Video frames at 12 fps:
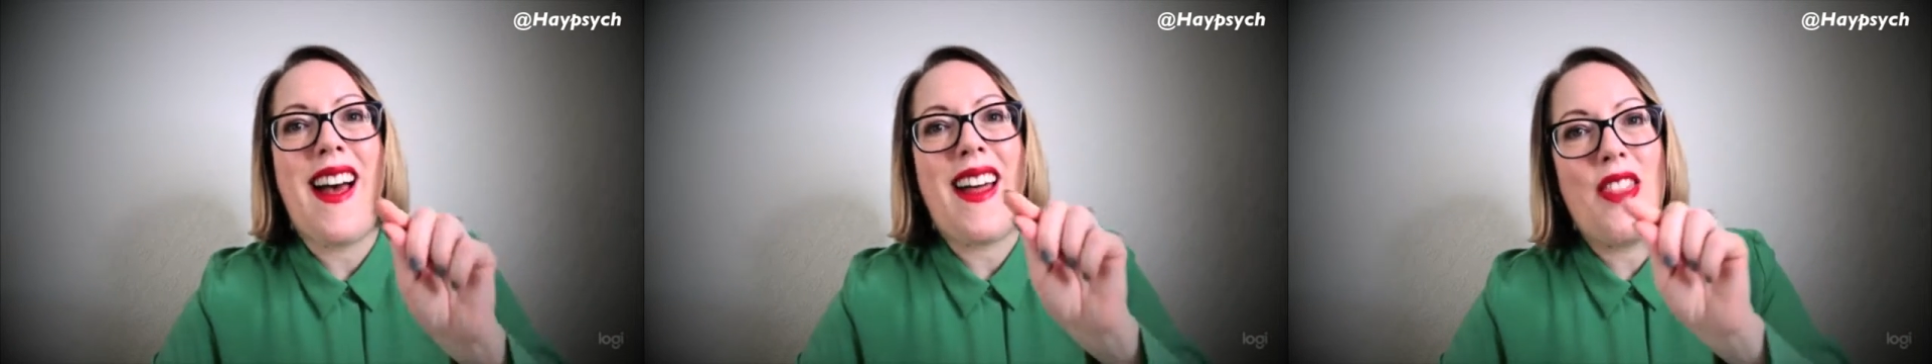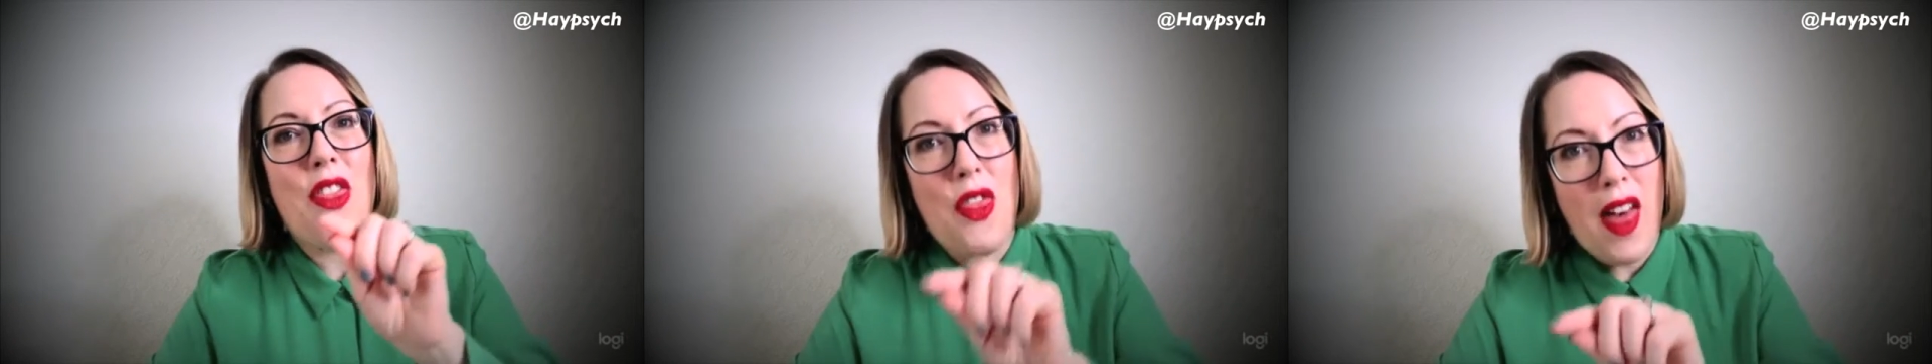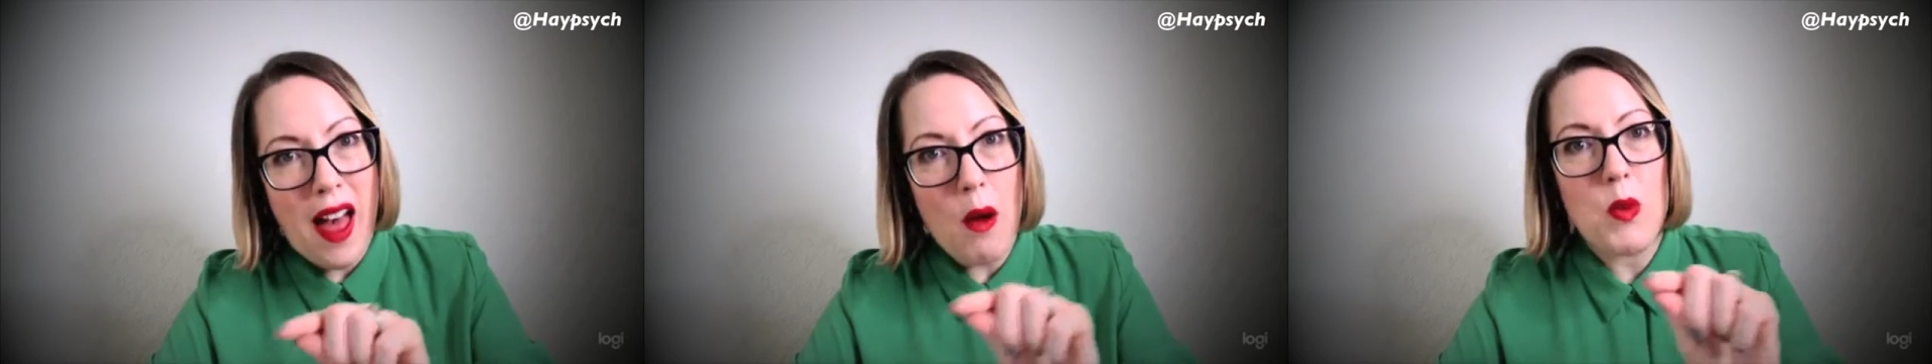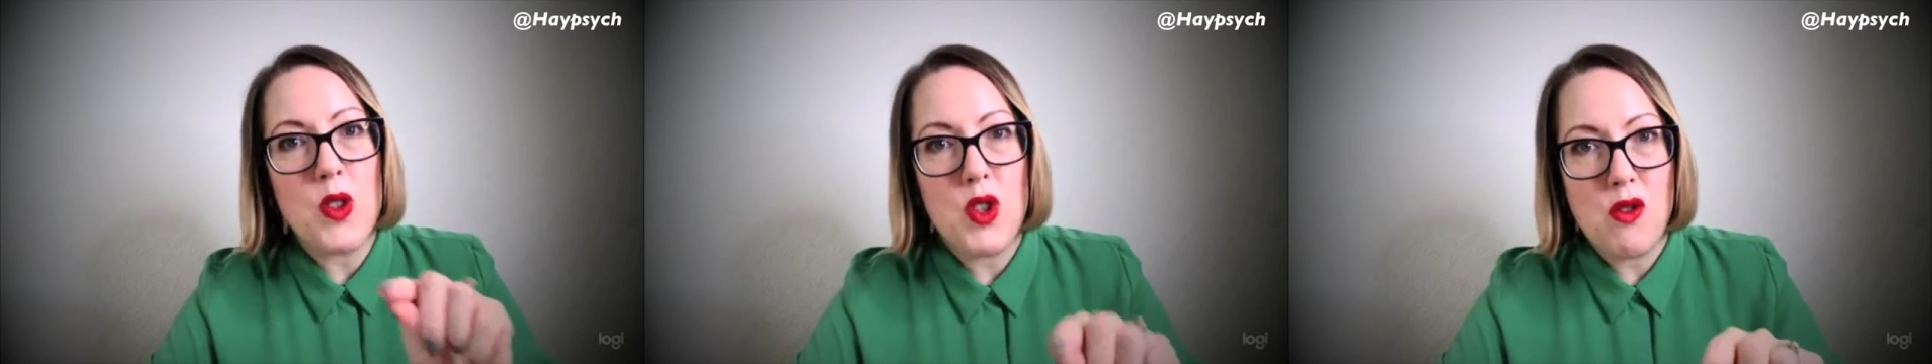and
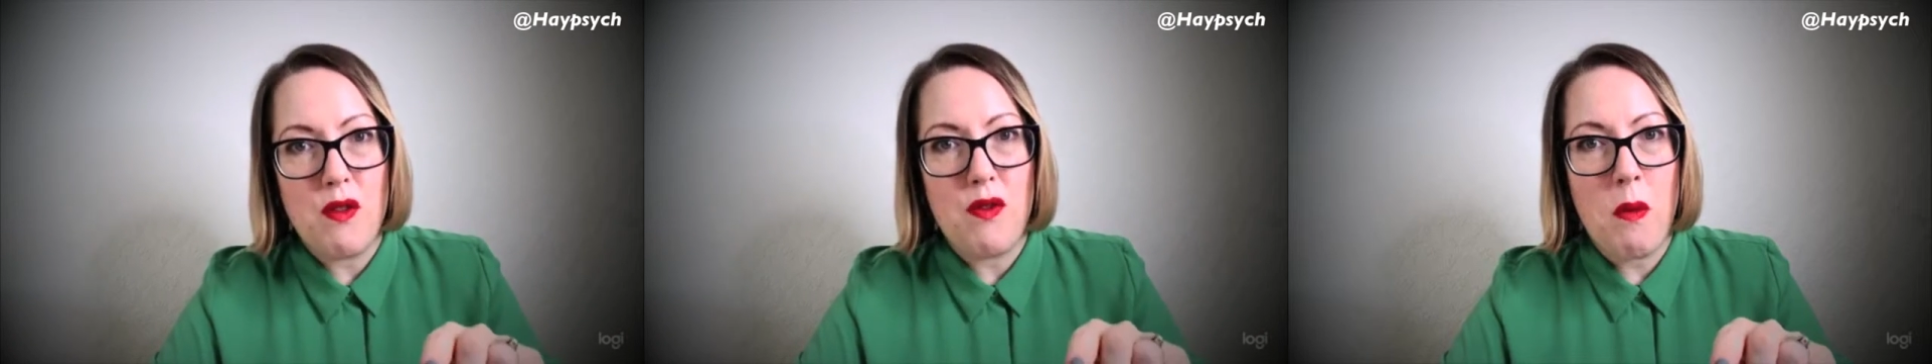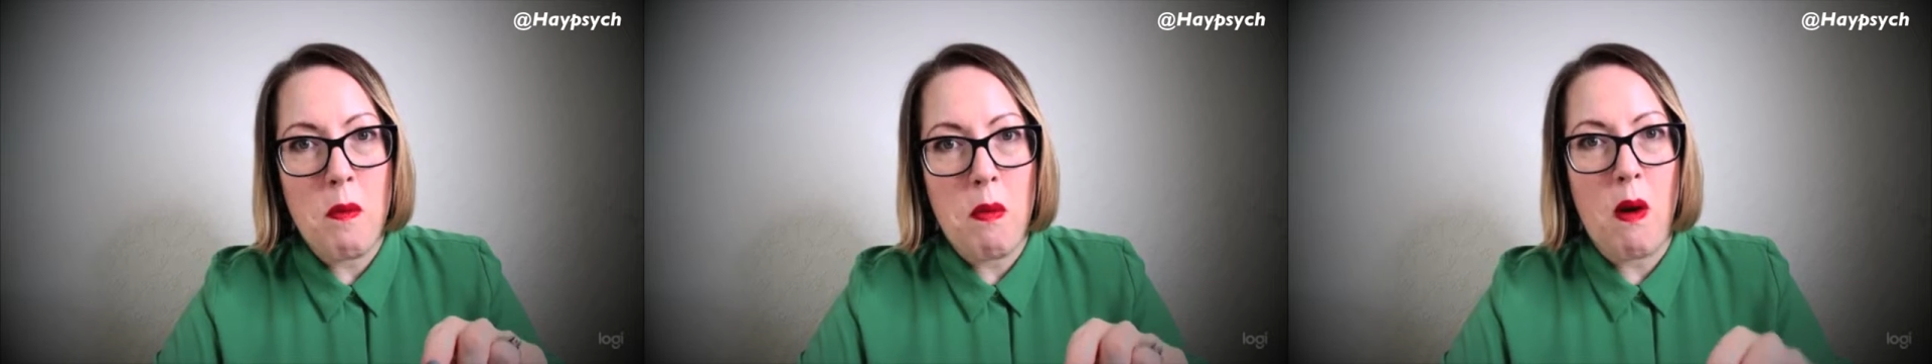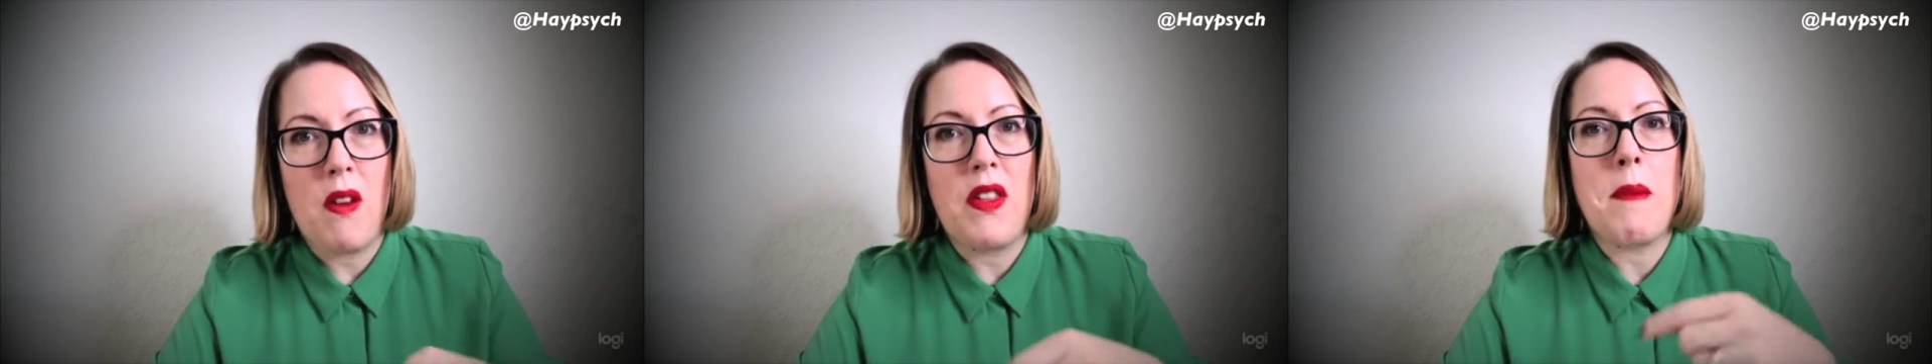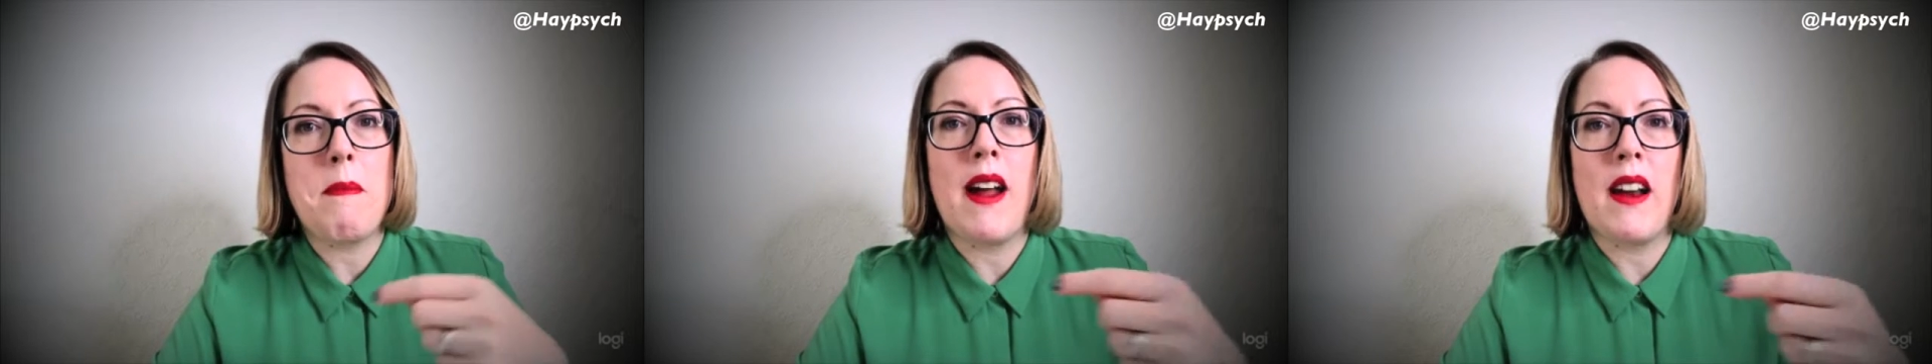that was driven by
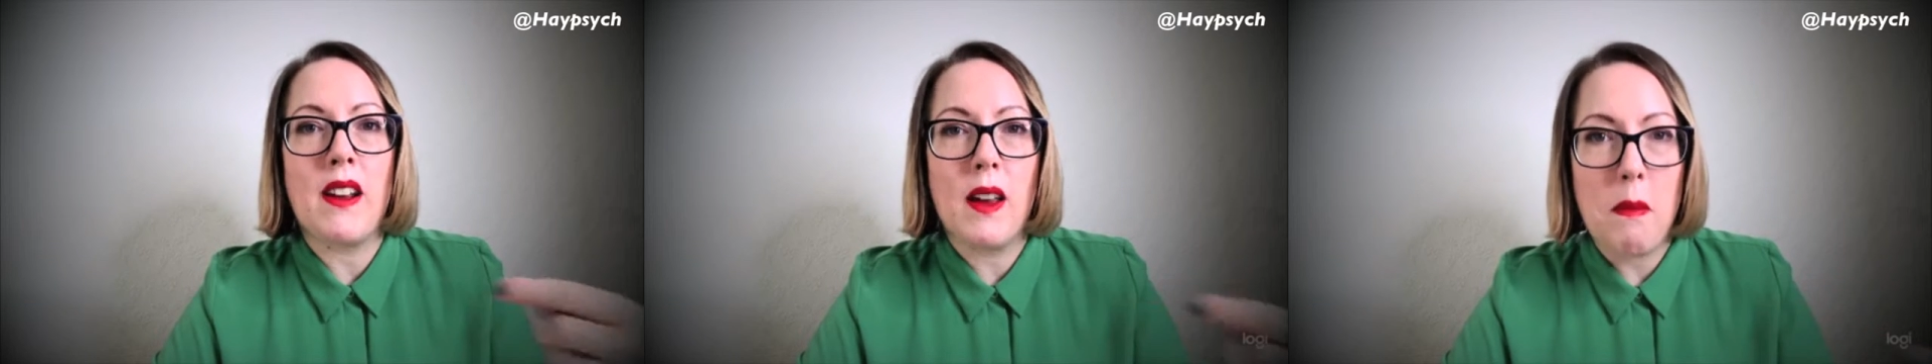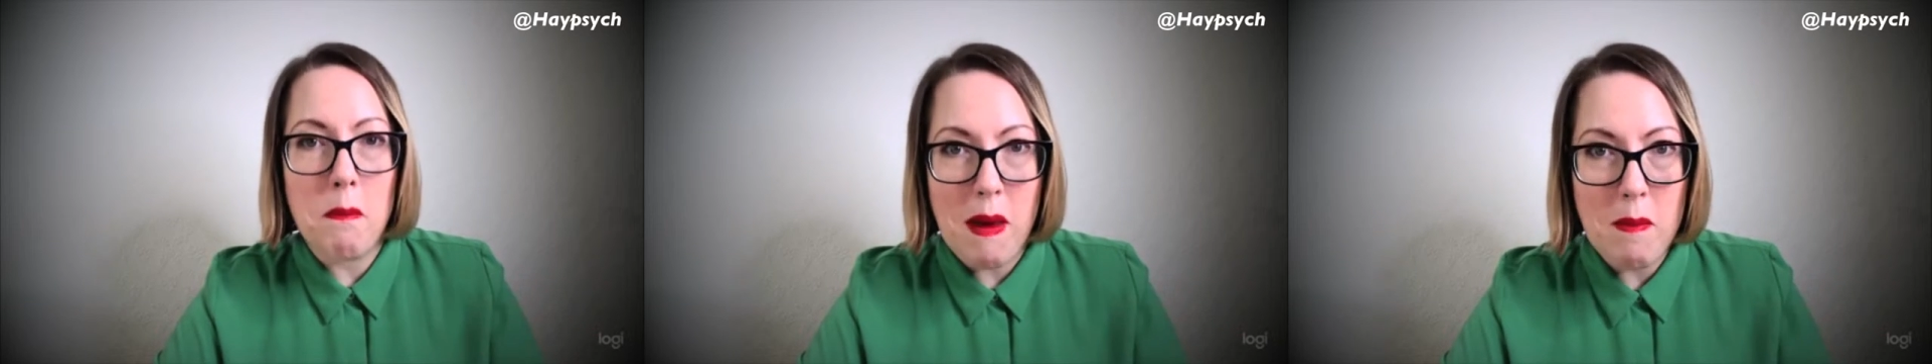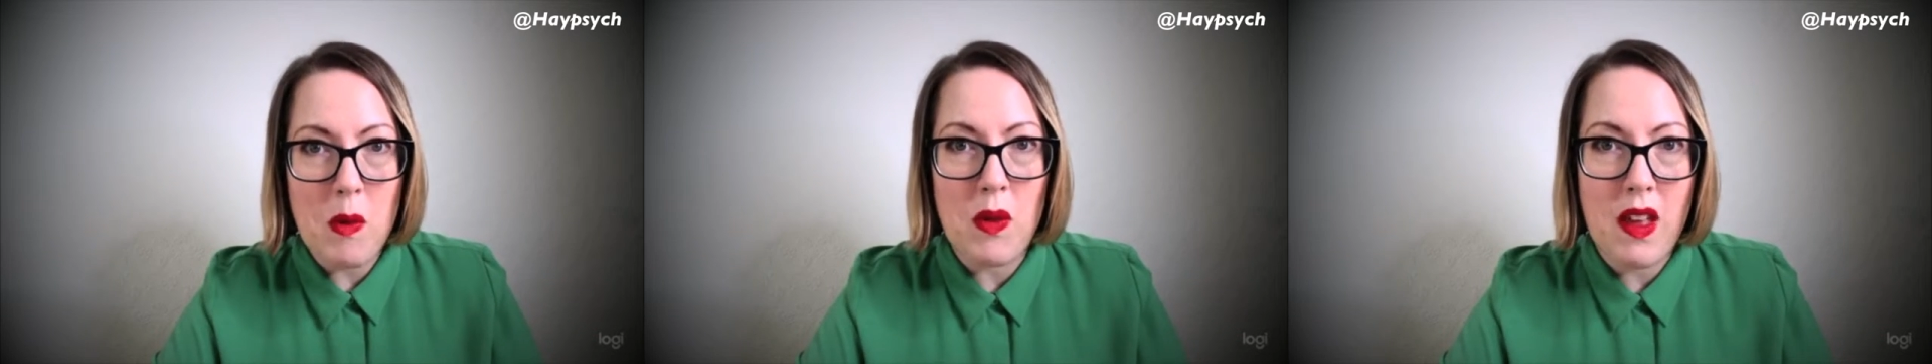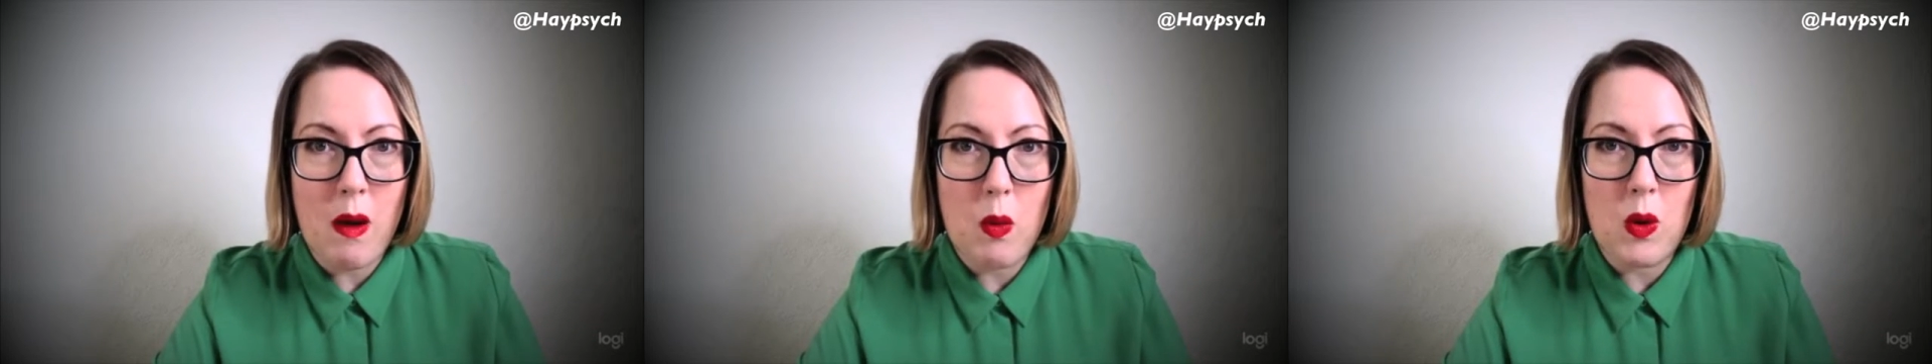the amount of
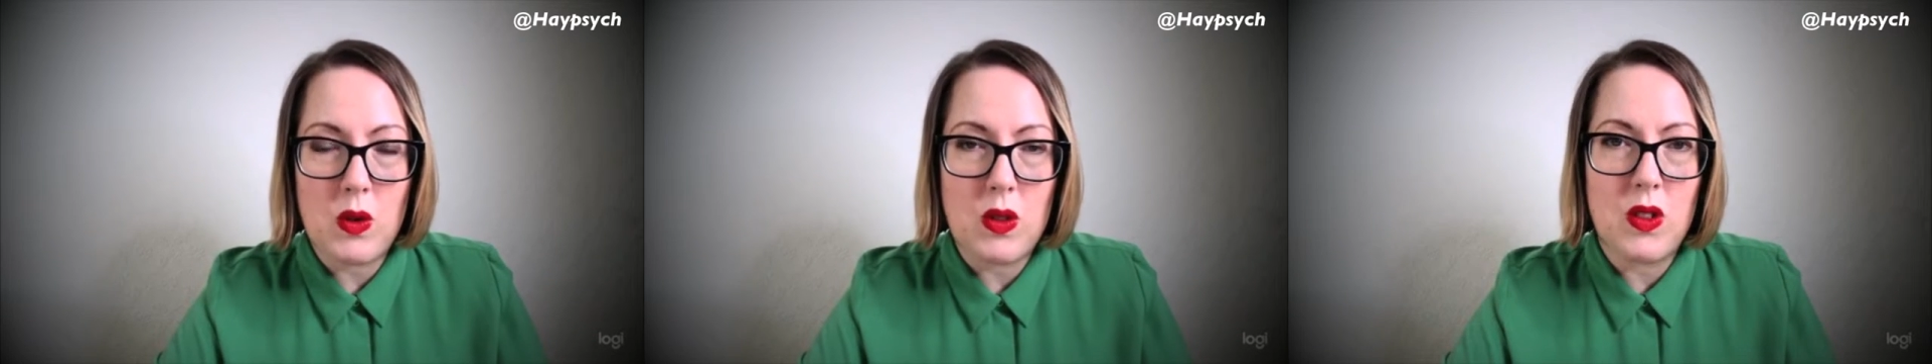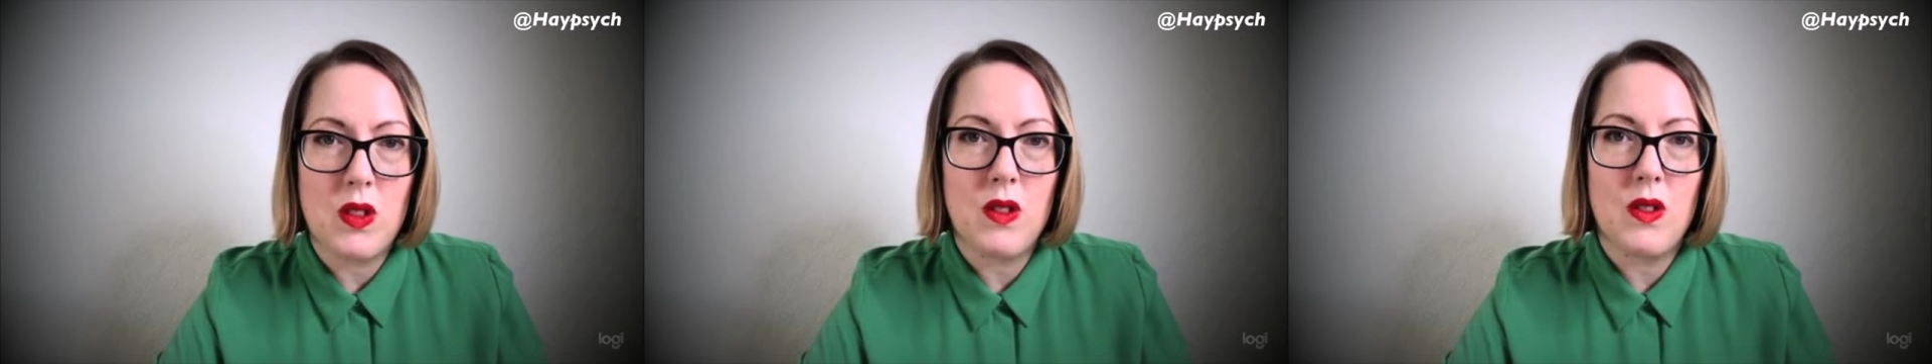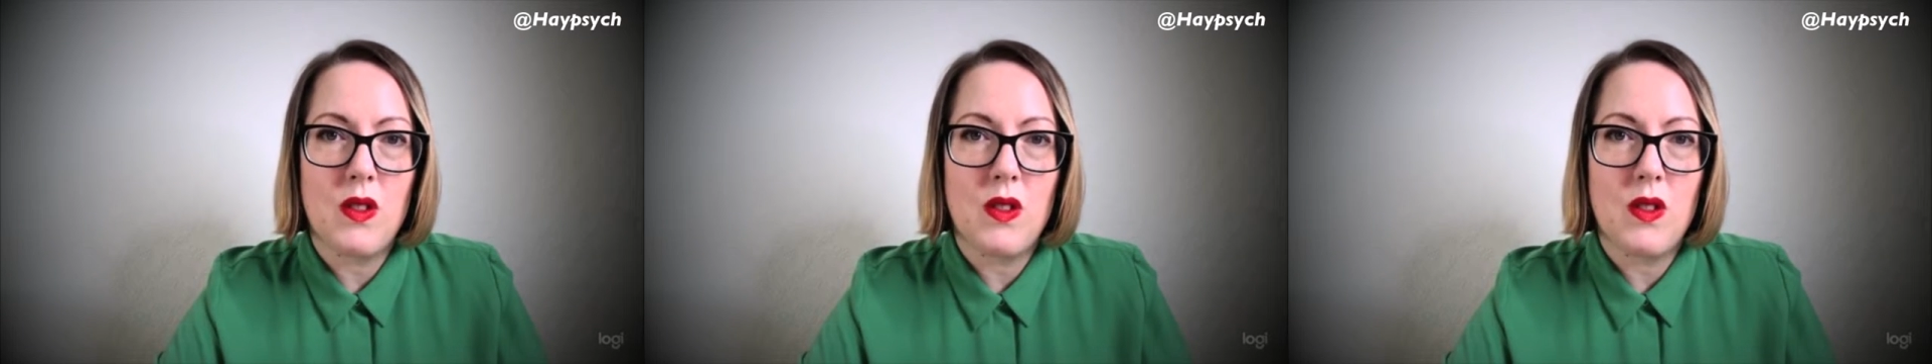commitment there was